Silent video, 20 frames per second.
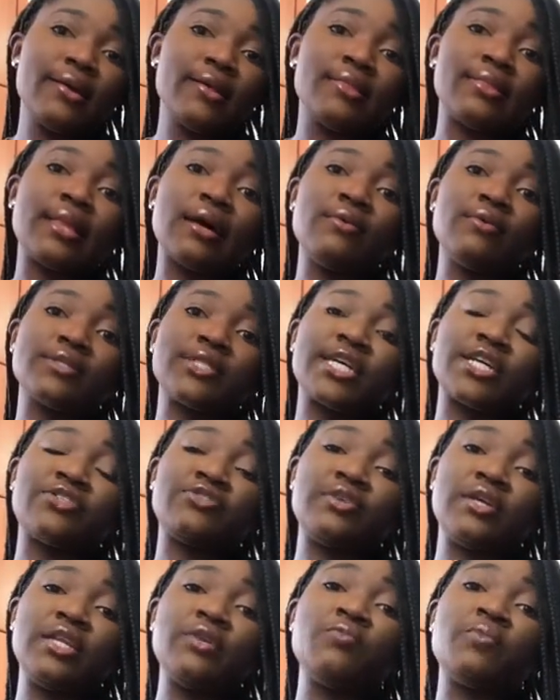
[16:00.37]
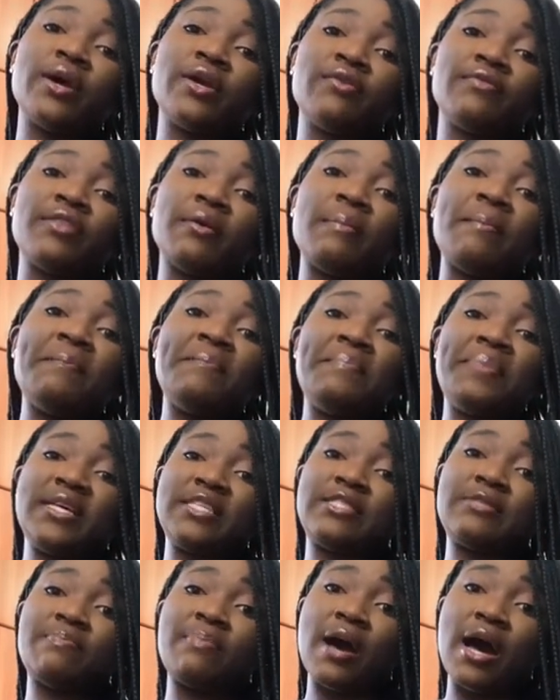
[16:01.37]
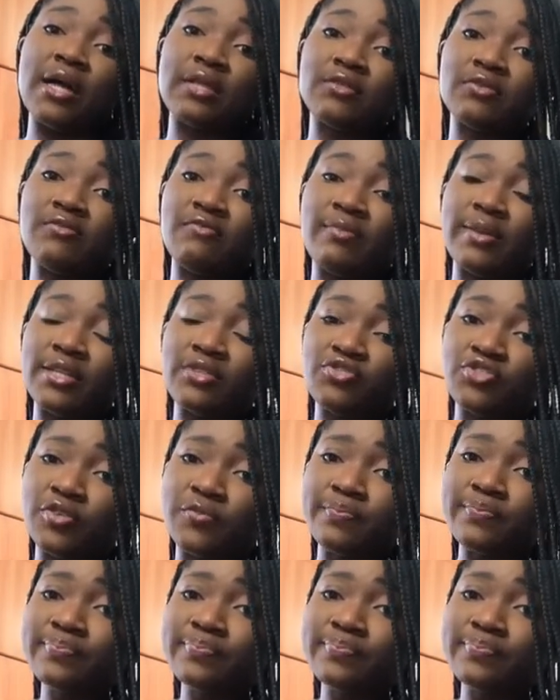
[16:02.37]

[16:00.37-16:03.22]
That was actually one of the best parts of my trip.